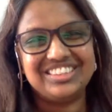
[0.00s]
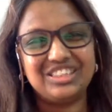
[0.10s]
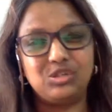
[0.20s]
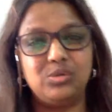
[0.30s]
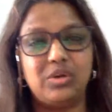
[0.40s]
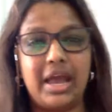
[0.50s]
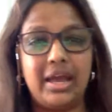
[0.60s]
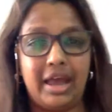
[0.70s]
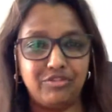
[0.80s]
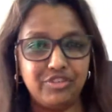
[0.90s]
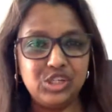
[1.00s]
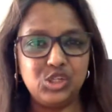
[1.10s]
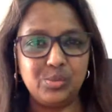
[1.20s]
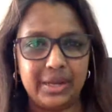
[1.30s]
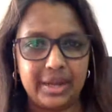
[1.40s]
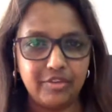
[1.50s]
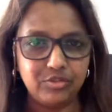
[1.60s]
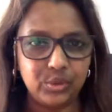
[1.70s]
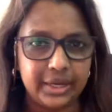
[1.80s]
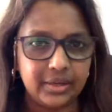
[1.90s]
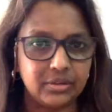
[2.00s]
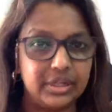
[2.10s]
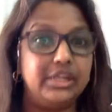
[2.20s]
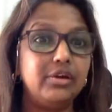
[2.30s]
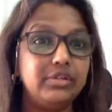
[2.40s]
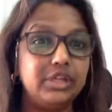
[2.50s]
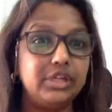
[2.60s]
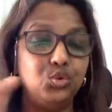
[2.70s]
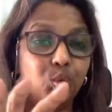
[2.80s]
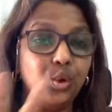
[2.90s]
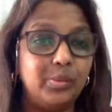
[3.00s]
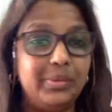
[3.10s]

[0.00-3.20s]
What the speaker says: So at first you might have to okay, now that you know a